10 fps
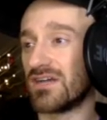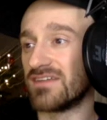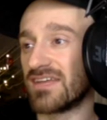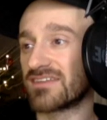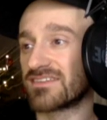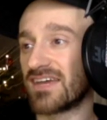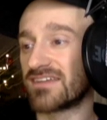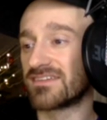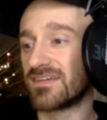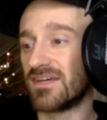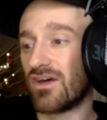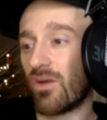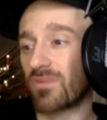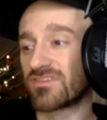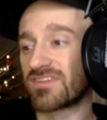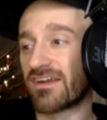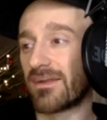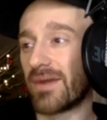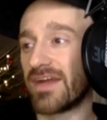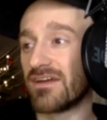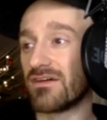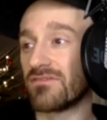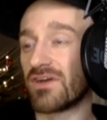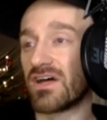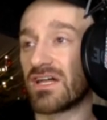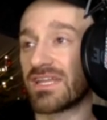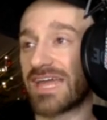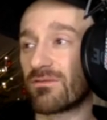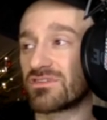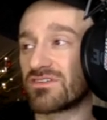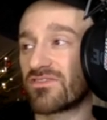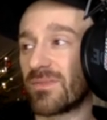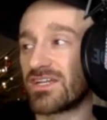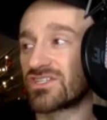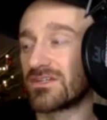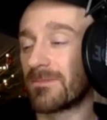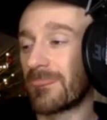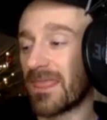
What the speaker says: data set, almost a terabyte of language information.